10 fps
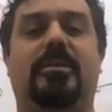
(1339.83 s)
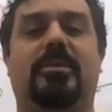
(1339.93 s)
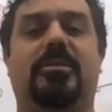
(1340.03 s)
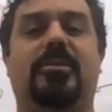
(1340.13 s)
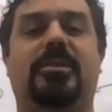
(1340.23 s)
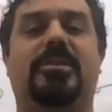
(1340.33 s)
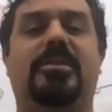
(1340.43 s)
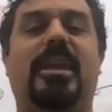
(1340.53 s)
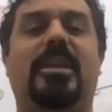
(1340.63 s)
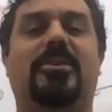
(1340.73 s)
to
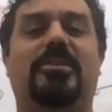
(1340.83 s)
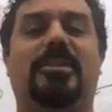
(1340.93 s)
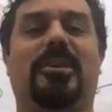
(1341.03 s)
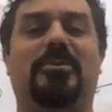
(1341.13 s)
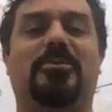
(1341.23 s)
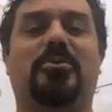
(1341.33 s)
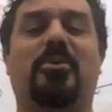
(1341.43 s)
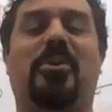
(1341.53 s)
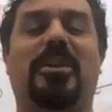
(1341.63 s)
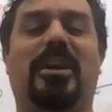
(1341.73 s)
sustain ourselves
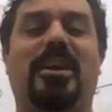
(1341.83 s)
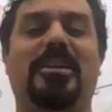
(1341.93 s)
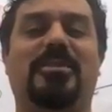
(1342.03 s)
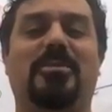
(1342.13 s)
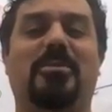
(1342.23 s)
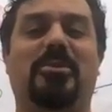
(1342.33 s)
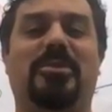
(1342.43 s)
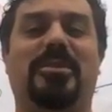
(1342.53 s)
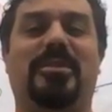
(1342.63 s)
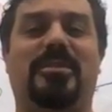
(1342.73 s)
through all kinds of
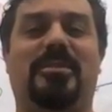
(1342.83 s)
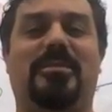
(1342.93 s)
emotions.